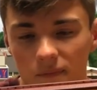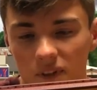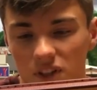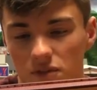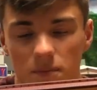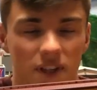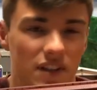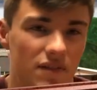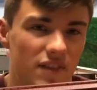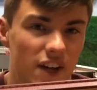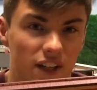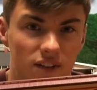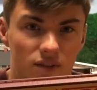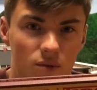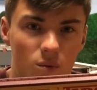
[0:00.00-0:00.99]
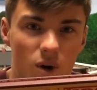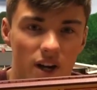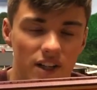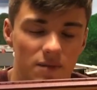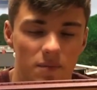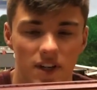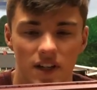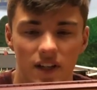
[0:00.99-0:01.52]
Despite the fact that the
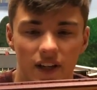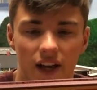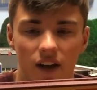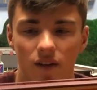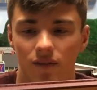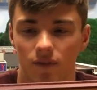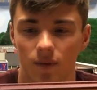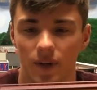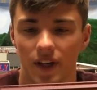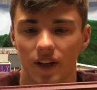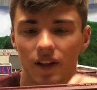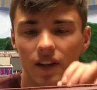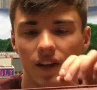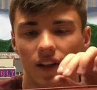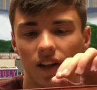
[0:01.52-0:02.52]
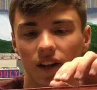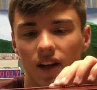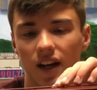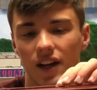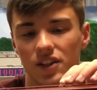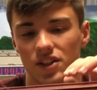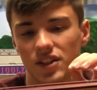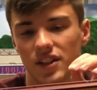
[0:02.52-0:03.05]
wine's made in California,
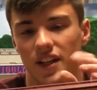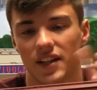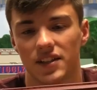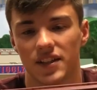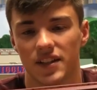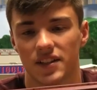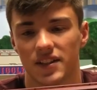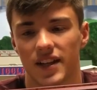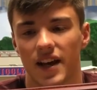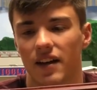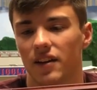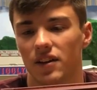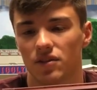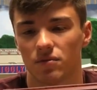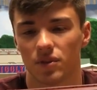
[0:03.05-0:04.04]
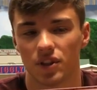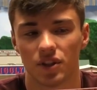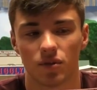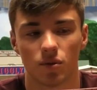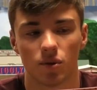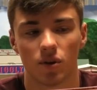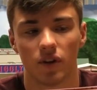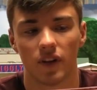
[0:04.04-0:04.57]
just that it says Italian is really
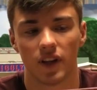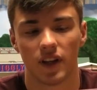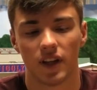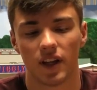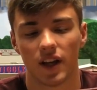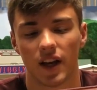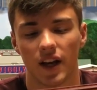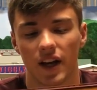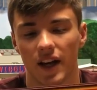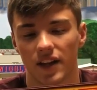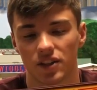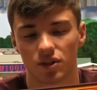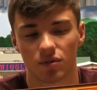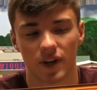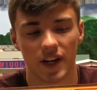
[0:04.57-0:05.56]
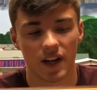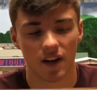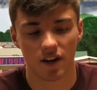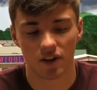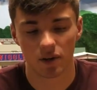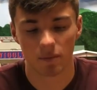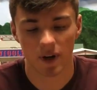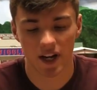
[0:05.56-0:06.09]
cool. And it has great
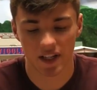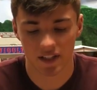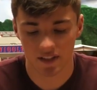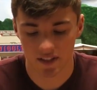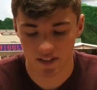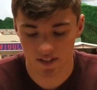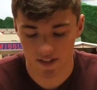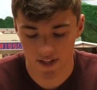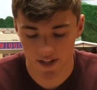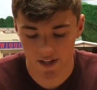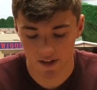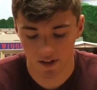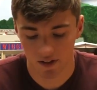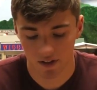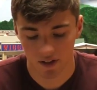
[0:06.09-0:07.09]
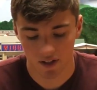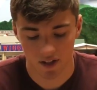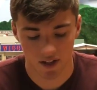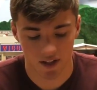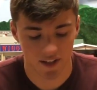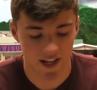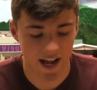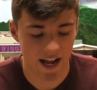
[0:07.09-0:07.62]
underbody detail.
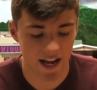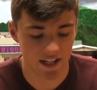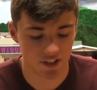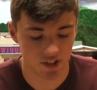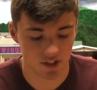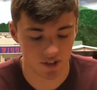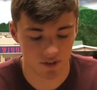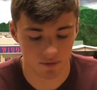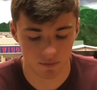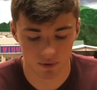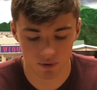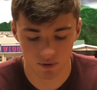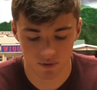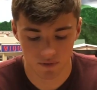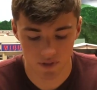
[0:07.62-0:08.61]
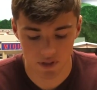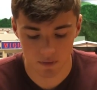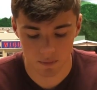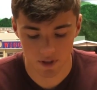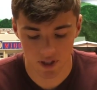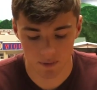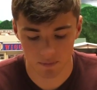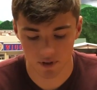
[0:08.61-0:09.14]
The hatches on the roofs
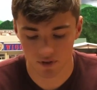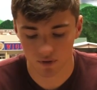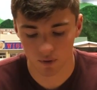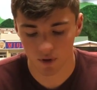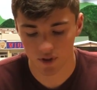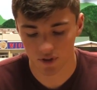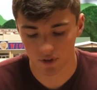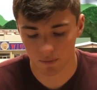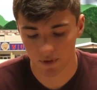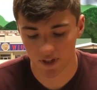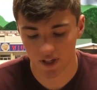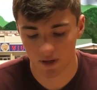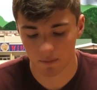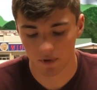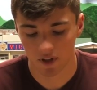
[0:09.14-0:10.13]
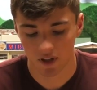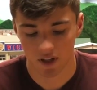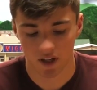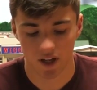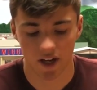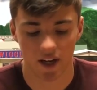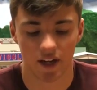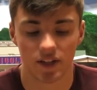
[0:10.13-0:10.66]
open up, the doors open up.
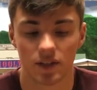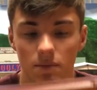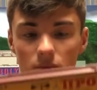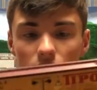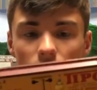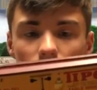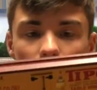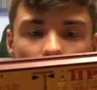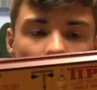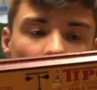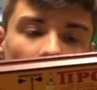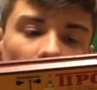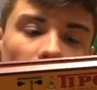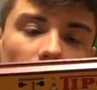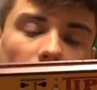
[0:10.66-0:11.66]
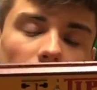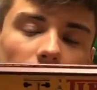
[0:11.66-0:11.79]
It's a beautiful car.